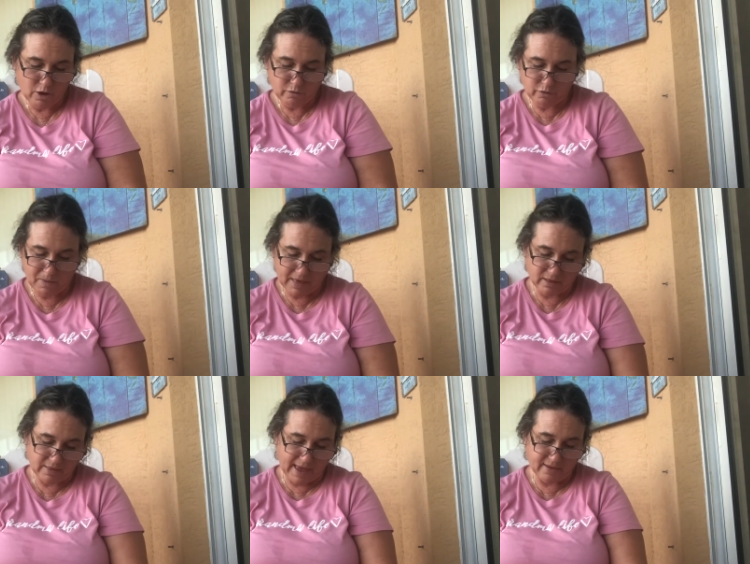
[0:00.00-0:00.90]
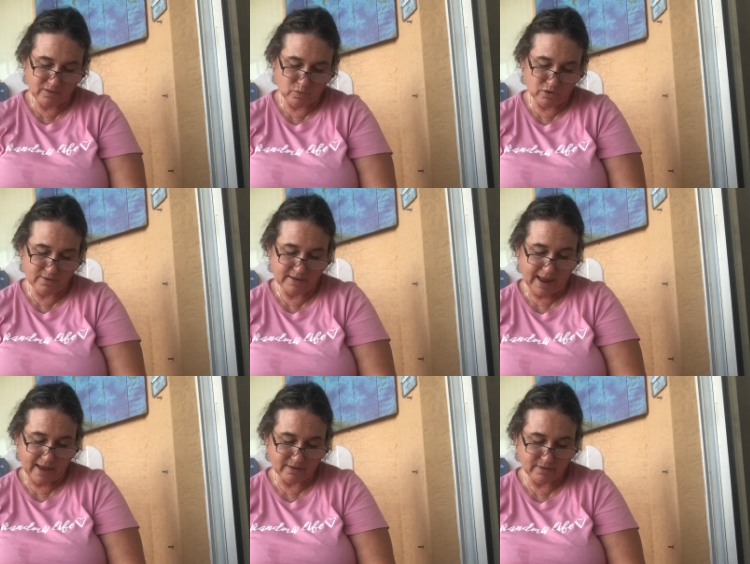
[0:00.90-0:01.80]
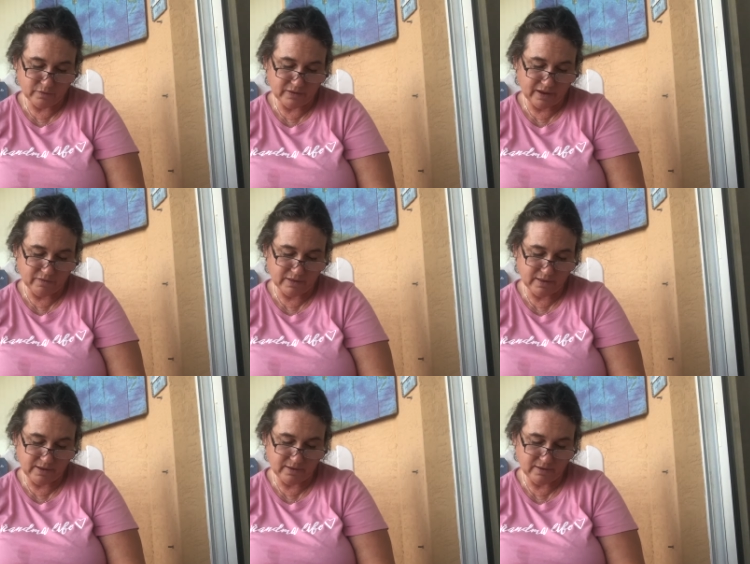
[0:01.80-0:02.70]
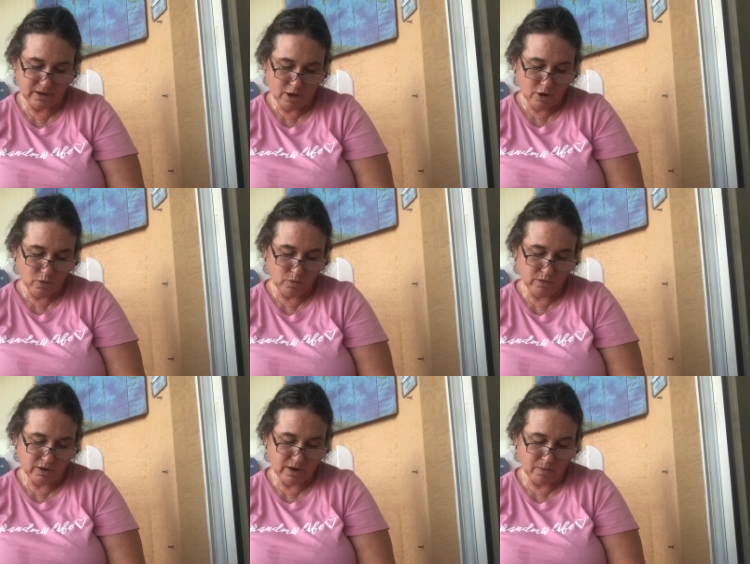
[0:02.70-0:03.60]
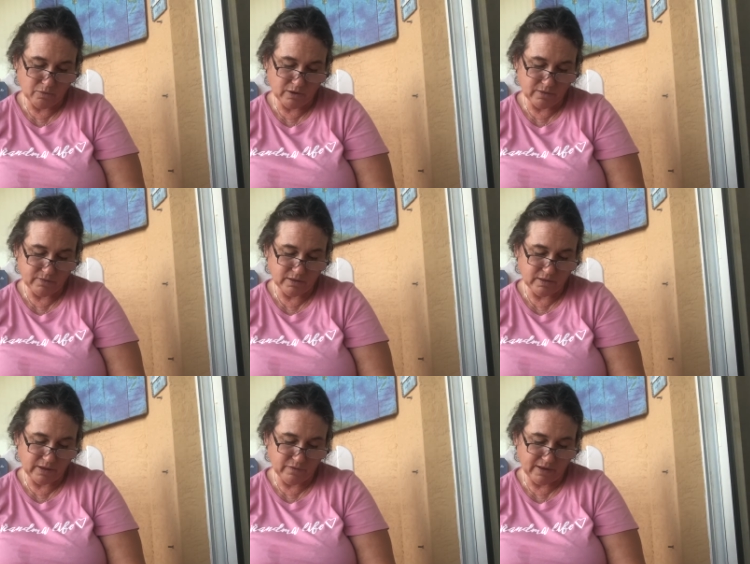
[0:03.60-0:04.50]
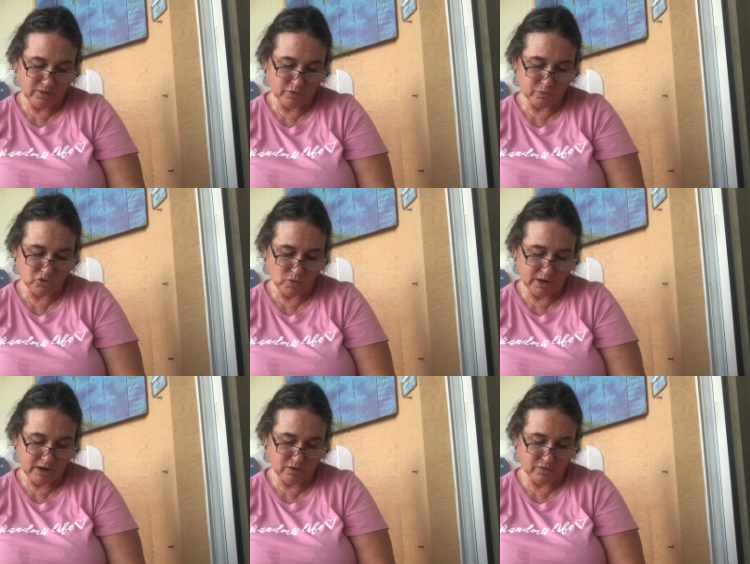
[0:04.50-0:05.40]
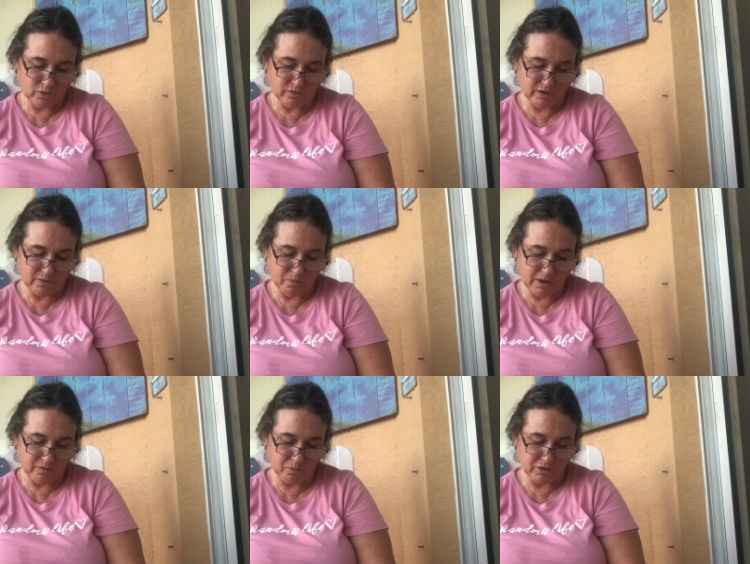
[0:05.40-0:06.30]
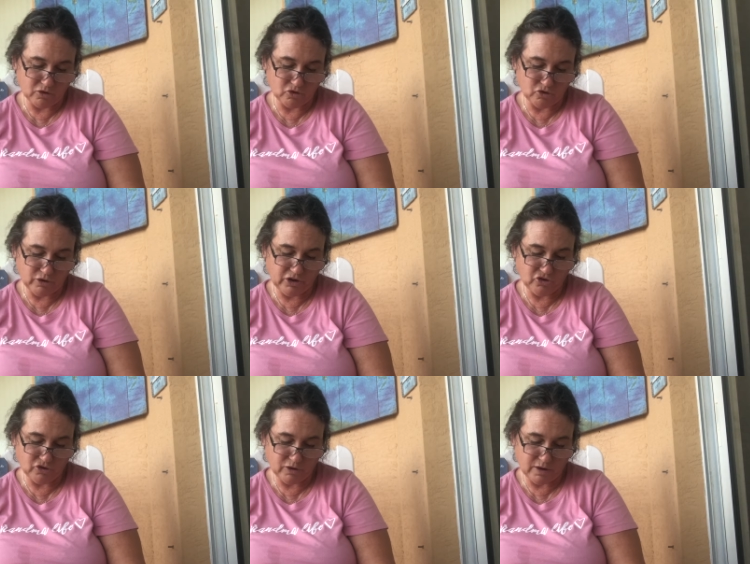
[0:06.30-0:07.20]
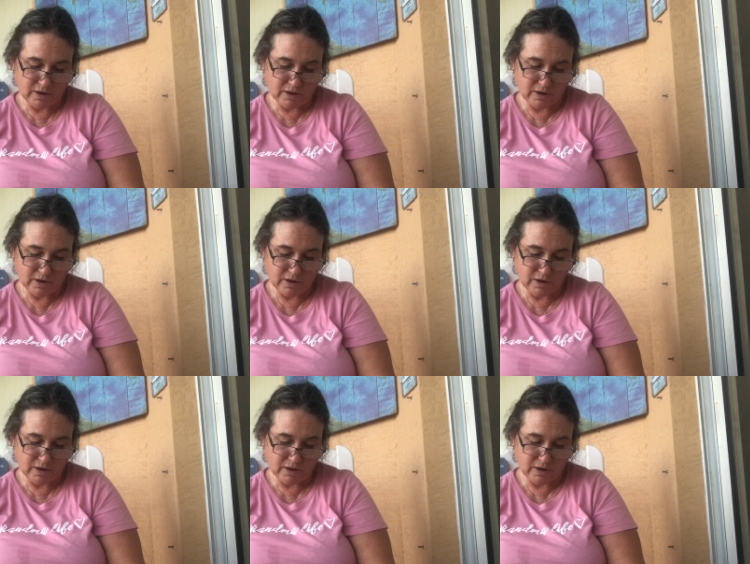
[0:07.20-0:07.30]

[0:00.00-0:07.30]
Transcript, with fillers: For by the last words and acts of David, these or the number of the Levites from 20 years old and above, but their duty should